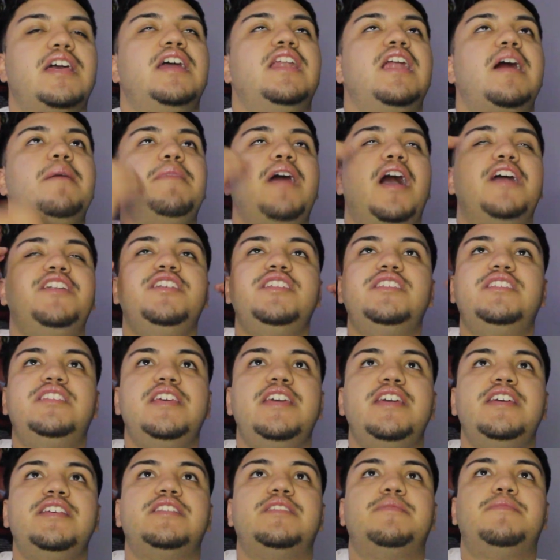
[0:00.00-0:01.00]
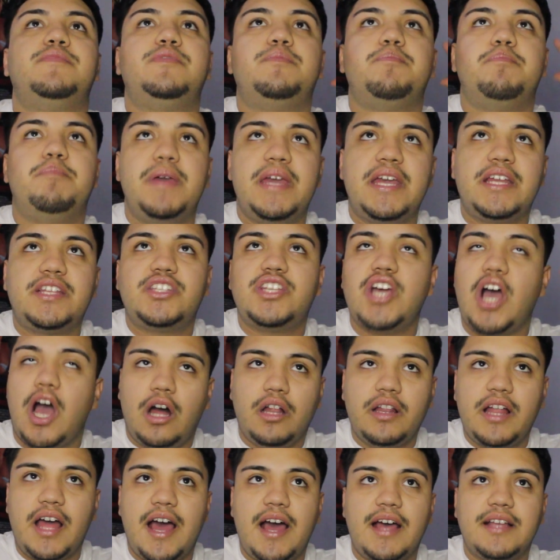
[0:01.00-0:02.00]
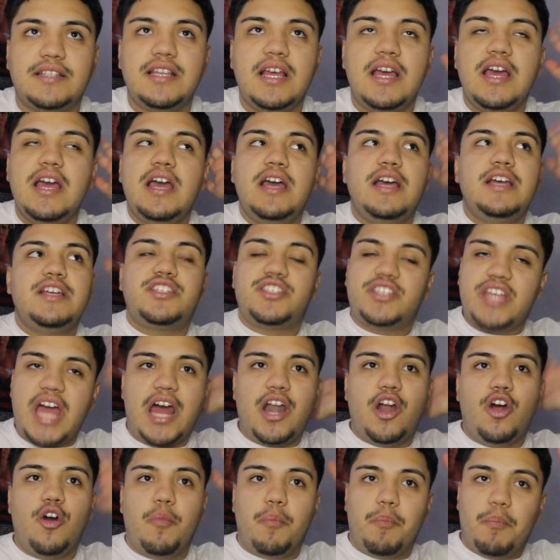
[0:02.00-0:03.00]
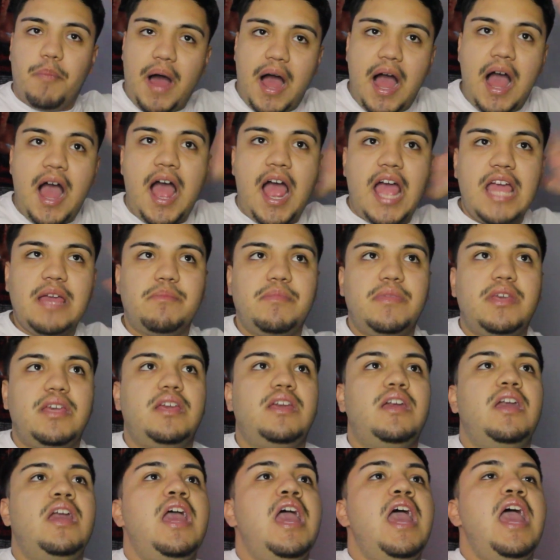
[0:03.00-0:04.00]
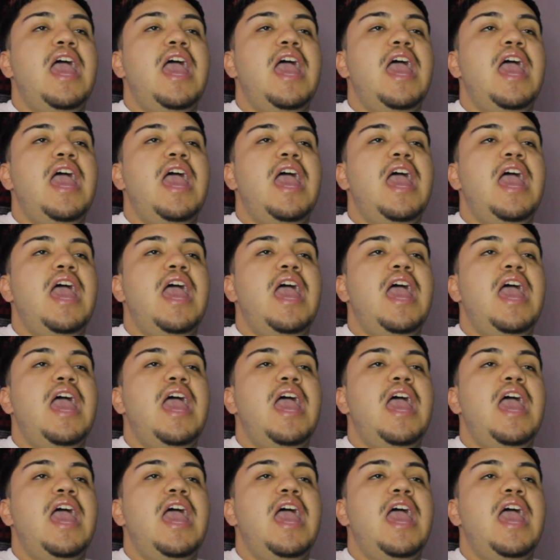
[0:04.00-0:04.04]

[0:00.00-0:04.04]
And I just see his big tall ass shadow behind me.